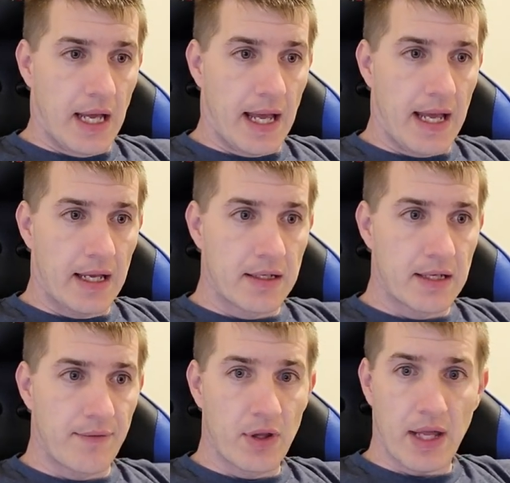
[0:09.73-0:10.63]
And
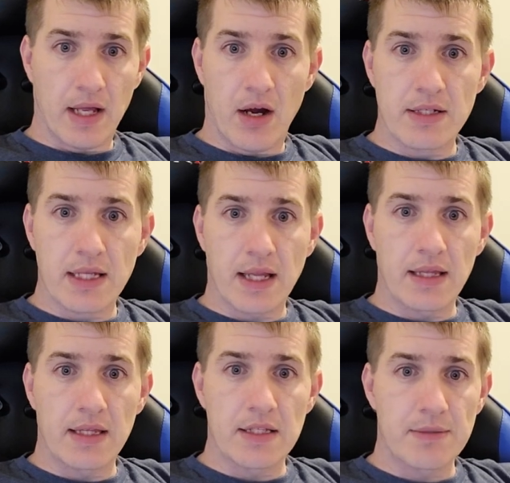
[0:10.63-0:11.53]
if you like content
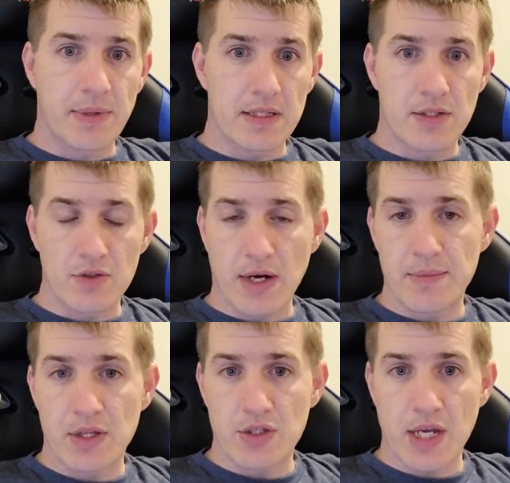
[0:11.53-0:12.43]
like this, please subscribe
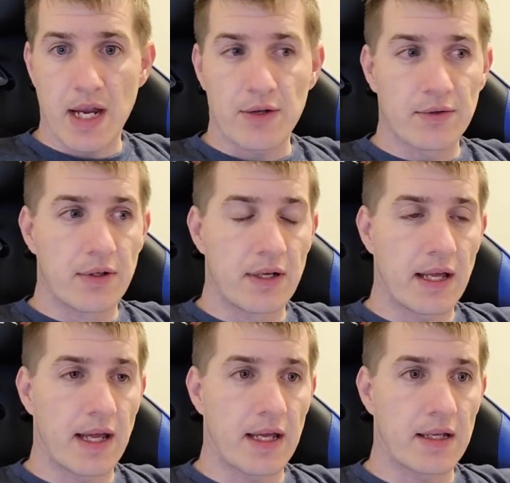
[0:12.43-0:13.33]
to the channel
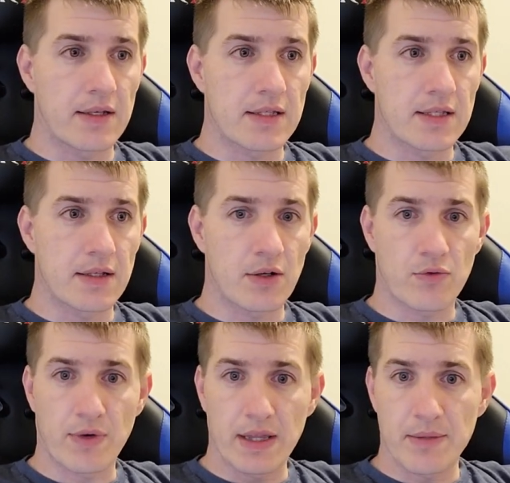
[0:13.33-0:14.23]
and
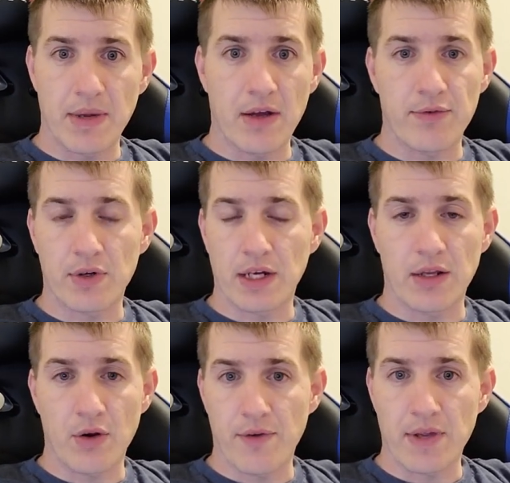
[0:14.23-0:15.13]
ring the bell for any
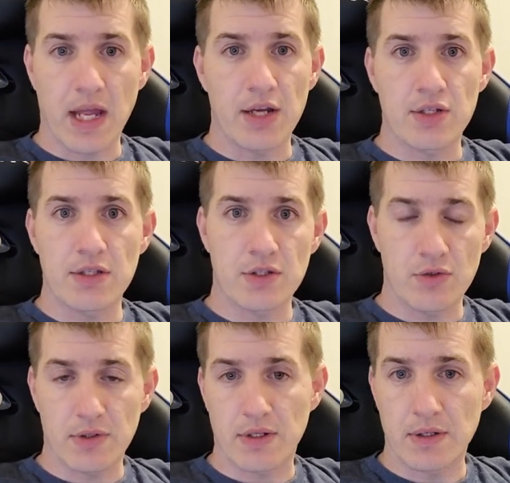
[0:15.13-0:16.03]
notifications.
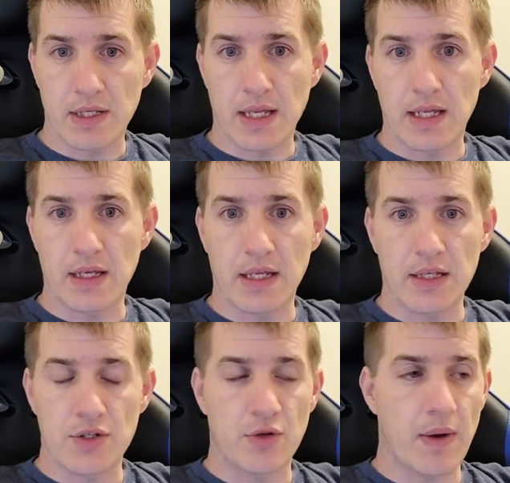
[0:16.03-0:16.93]
You'll get
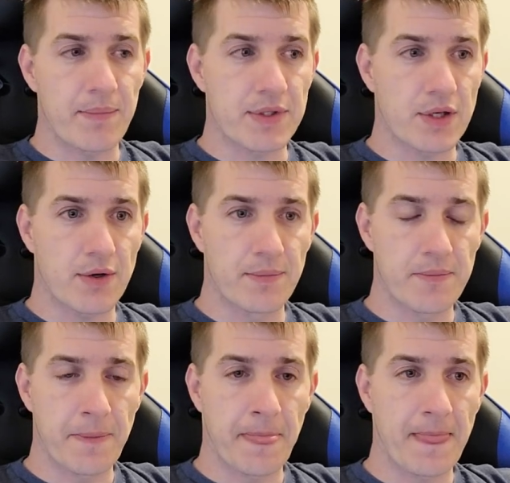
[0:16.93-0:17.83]
each new episode.
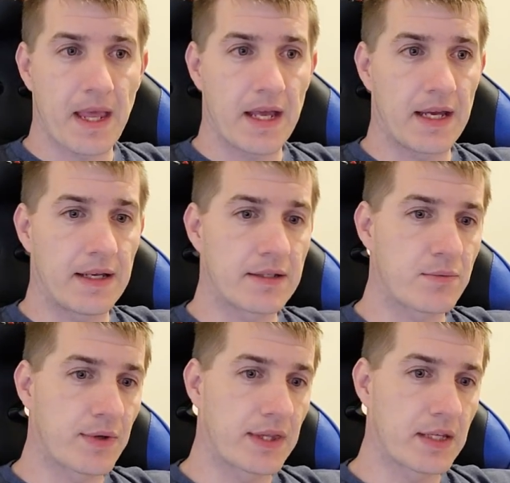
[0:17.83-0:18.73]
And
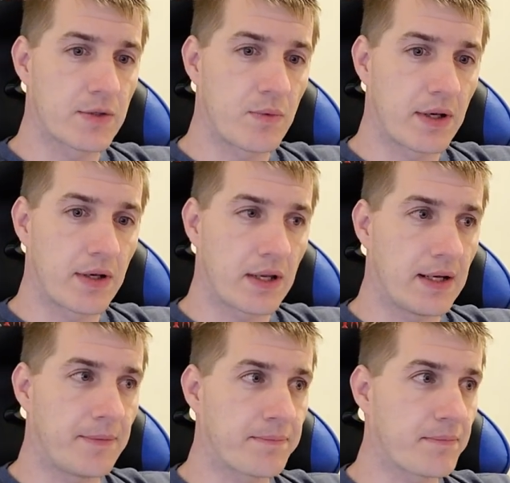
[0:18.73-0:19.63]
with this one,
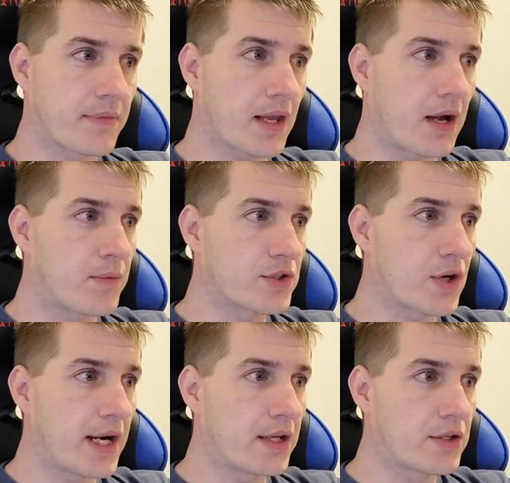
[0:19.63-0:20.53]
I was
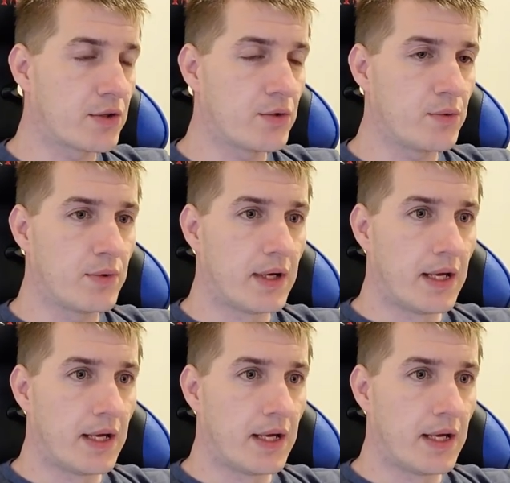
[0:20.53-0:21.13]
trying to do